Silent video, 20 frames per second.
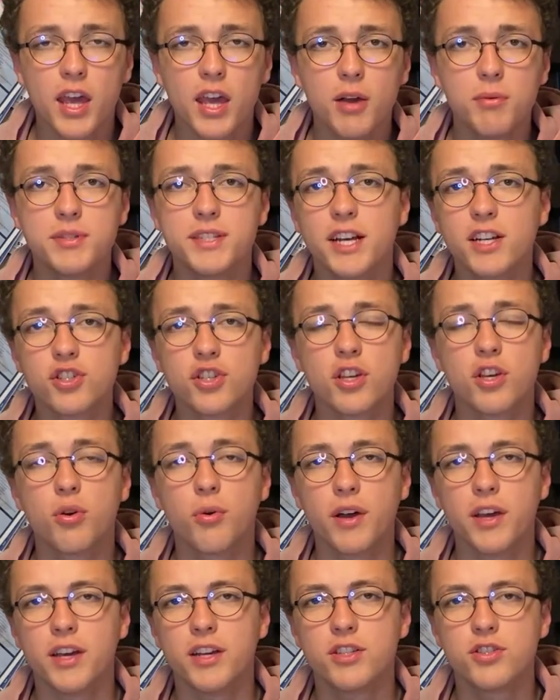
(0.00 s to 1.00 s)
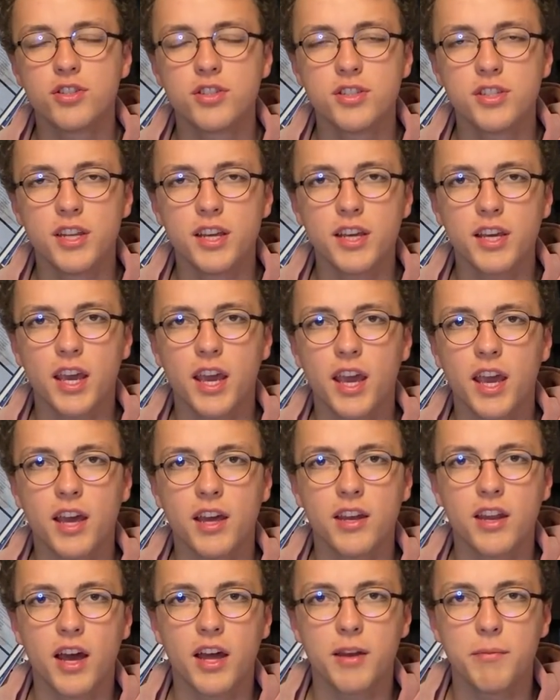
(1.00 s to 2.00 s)
It was actually quite interesting,
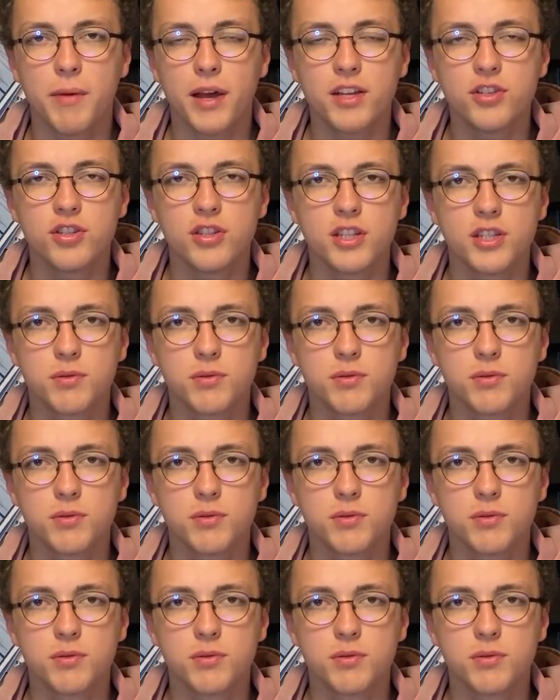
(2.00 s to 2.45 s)
and I'd imagine